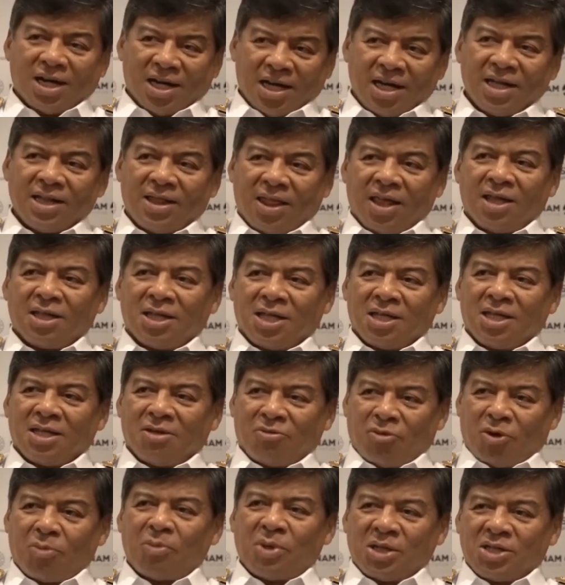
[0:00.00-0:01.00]
I think,
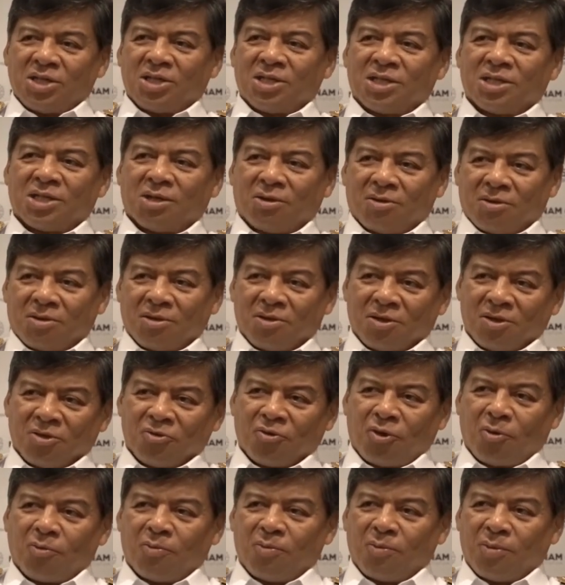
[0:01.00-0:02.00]
we mentioned just now,
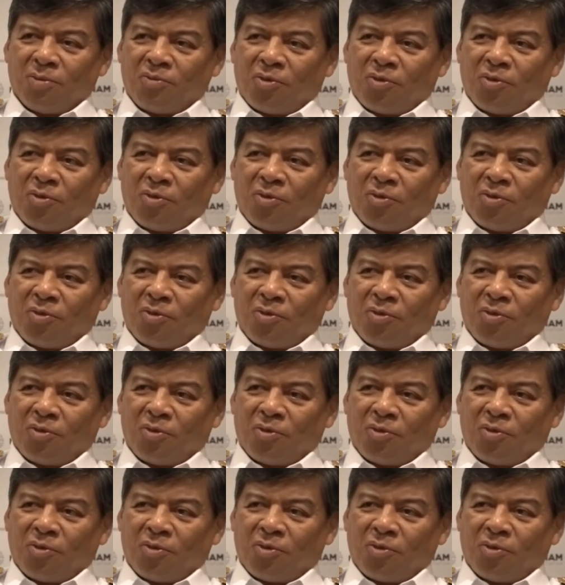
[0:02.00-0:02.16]
from